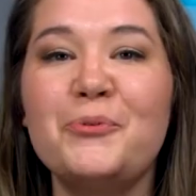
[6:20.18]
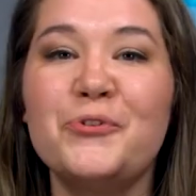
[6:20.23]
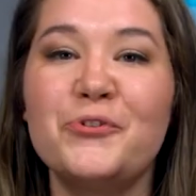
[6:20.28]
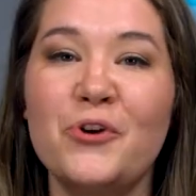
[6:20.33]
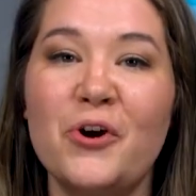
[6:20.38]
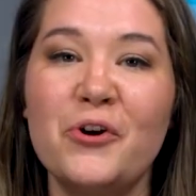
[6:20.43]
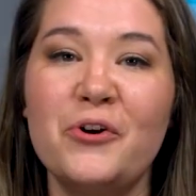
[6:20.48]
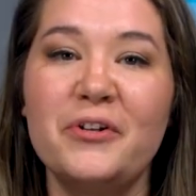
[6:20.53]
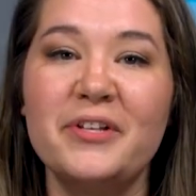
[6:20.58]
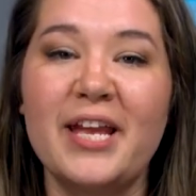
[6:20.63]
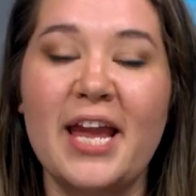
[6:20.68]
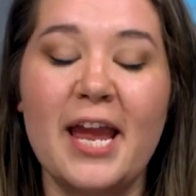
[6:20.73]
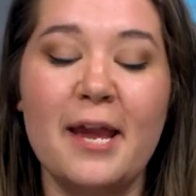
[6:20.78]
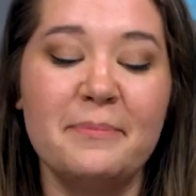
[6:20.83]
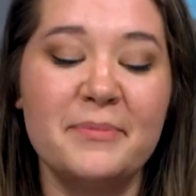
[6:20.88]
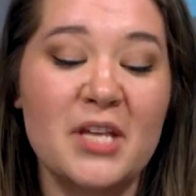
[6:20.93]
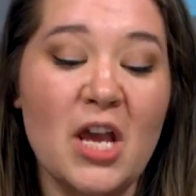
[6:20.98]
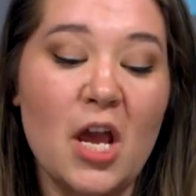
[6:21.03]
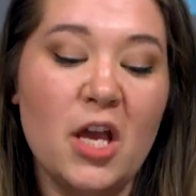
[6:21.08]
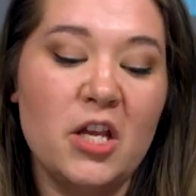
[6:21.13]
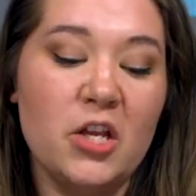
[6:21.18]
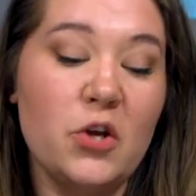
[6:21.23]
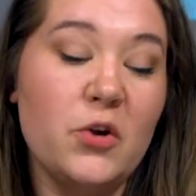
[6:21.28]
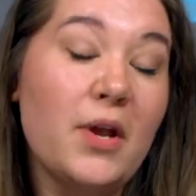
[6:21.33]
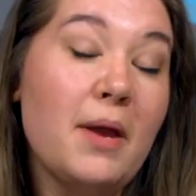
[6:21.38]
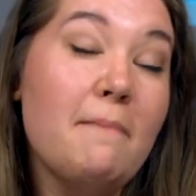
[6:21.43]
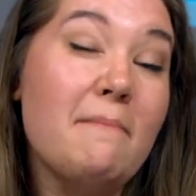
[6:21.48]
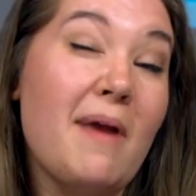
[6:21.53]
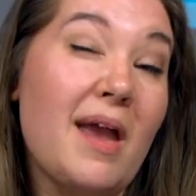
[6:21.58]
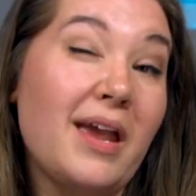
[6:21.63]
Stronghold Games. You
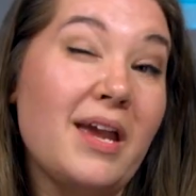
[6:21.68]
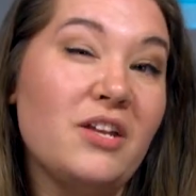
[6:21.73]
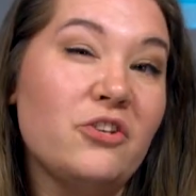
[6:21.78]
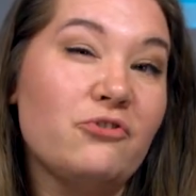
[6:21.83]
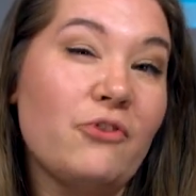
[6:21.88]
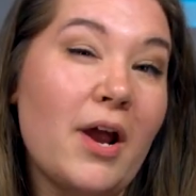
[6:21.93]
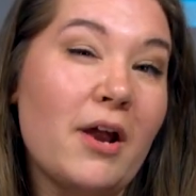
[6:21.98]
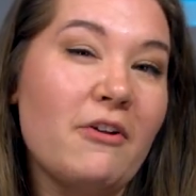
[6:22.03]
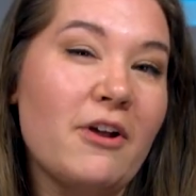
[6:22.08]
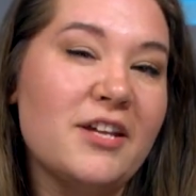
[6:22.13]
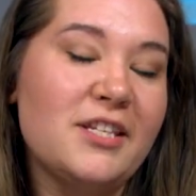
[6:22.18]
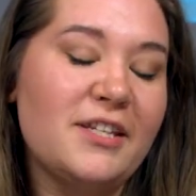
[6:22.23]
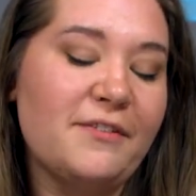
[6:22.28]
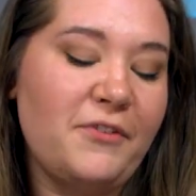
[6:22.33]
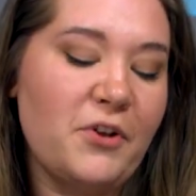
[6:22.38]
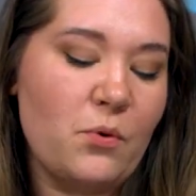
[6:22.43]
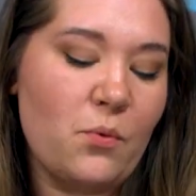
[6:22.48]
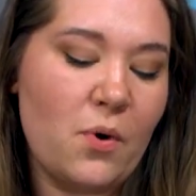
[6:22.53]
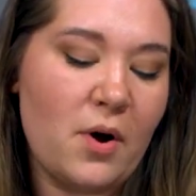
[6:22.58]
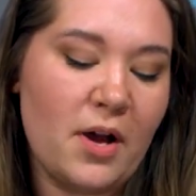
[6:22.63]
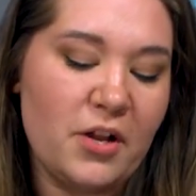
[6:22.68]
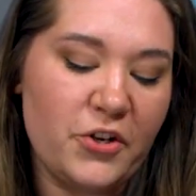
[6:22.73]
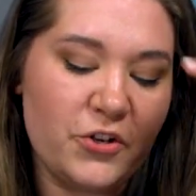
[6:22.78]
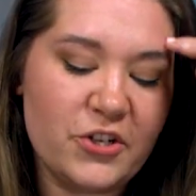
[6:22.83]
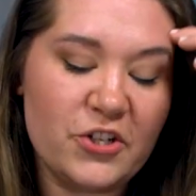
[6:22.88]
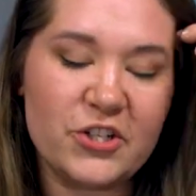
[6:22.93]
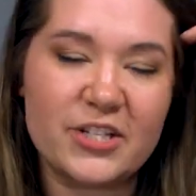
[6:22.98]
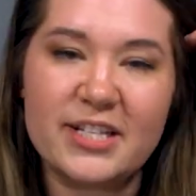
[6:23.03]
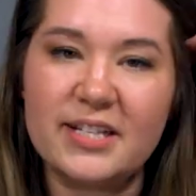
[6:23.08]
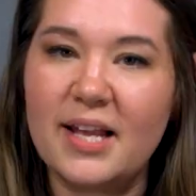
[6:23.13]
can make it dry erase if you want. You
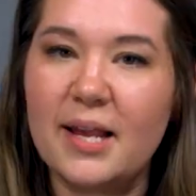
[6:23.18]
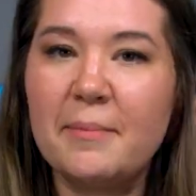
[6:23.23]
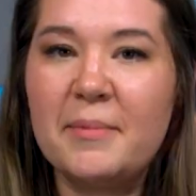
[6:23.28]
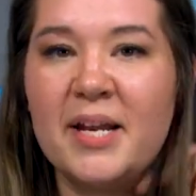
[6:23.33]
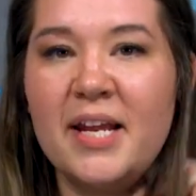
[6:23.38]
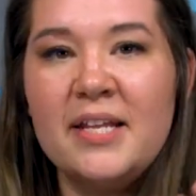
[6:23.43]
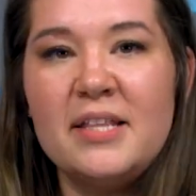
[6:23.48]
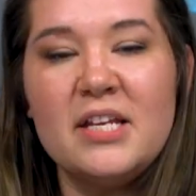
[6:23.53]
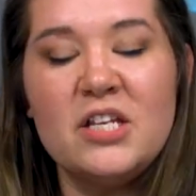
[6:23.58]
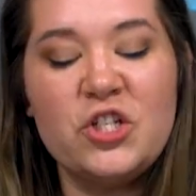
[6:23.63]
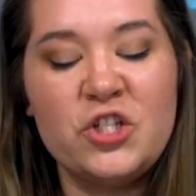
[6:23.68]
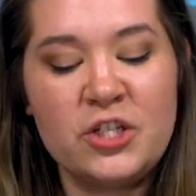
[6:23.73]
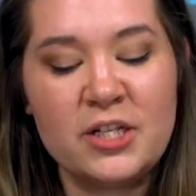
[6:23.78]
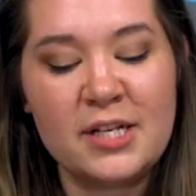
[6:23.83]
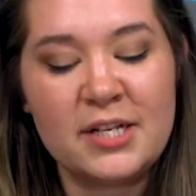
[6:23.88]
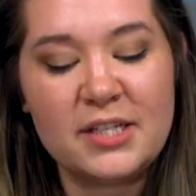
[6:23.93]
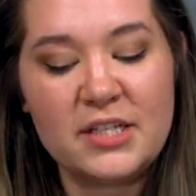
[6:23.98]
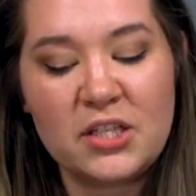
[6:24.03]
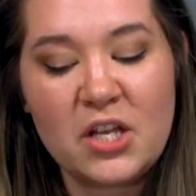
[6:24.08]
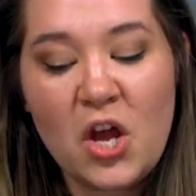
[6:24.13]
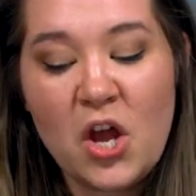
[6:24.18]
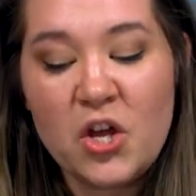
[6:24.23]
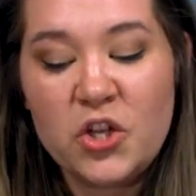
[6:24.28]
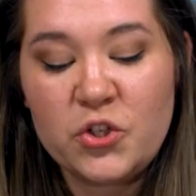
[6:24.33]
can just laminate these sheets.